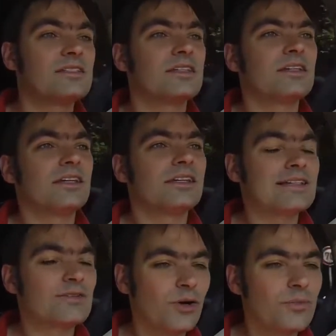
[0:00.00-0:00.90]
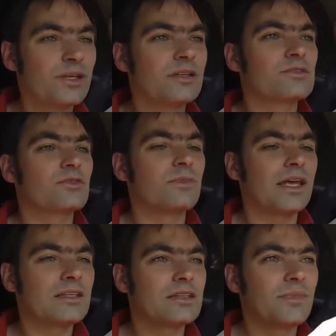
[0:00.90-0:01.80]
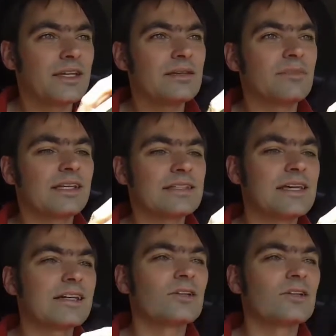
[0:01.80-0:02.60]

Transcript: definitely prefers the combination instrument with a